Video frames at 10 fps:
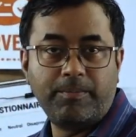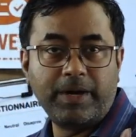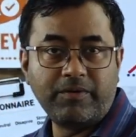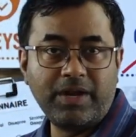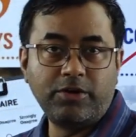
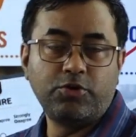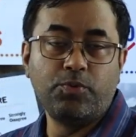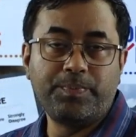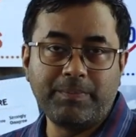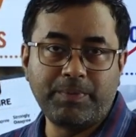between
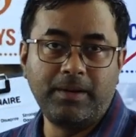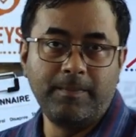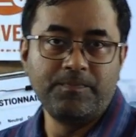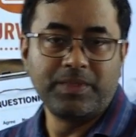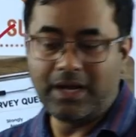two people,
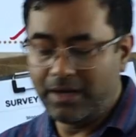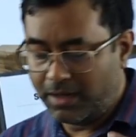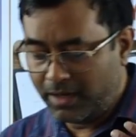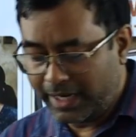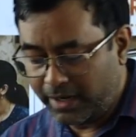and
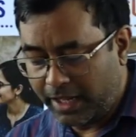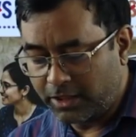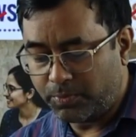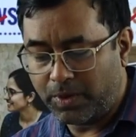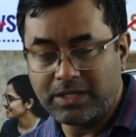
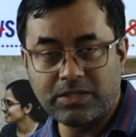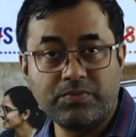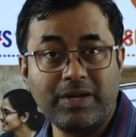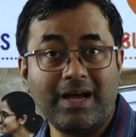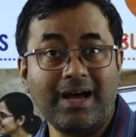anthropologist
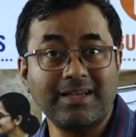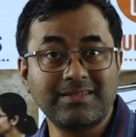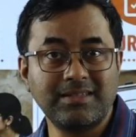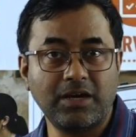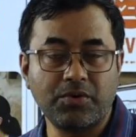will
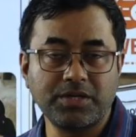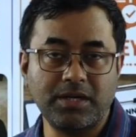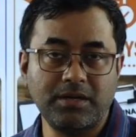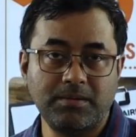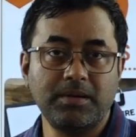ask the
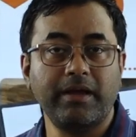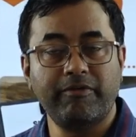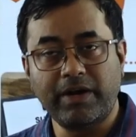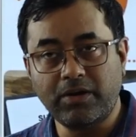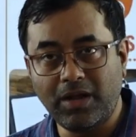question,
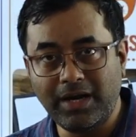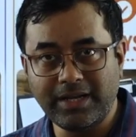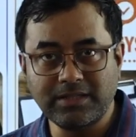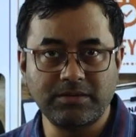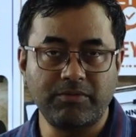if at all it
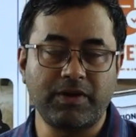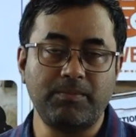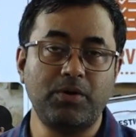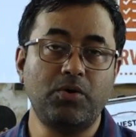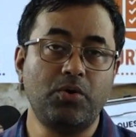is
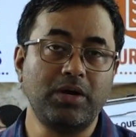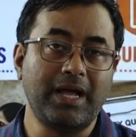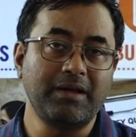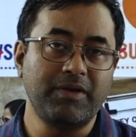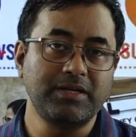from own
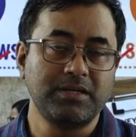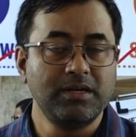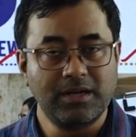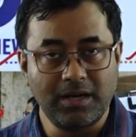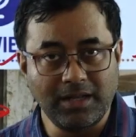language,
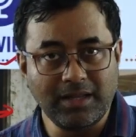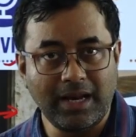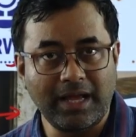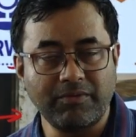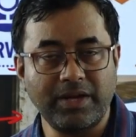learn the
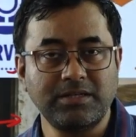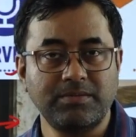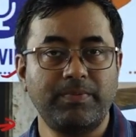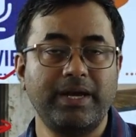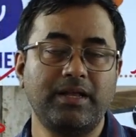language
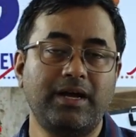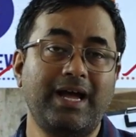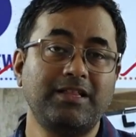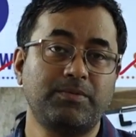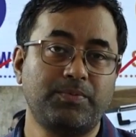by the
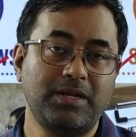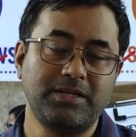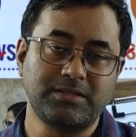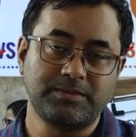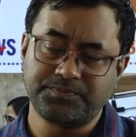
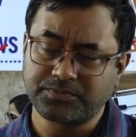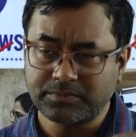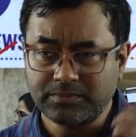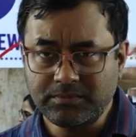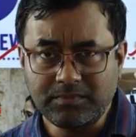anthropologist,
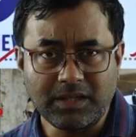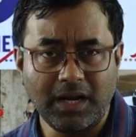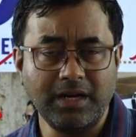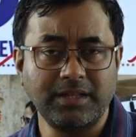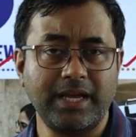
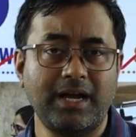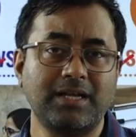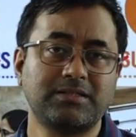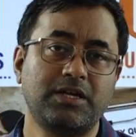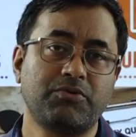and they
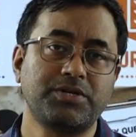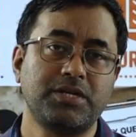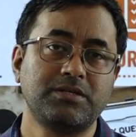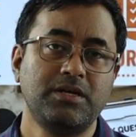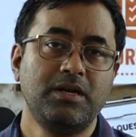ask the
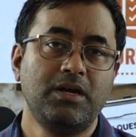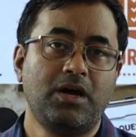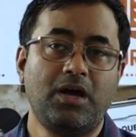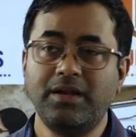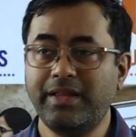questions,
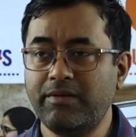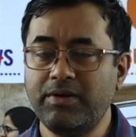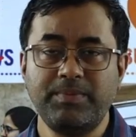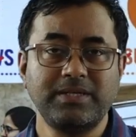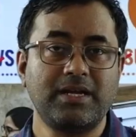or there
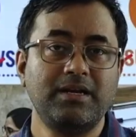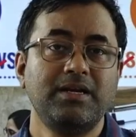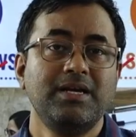will be some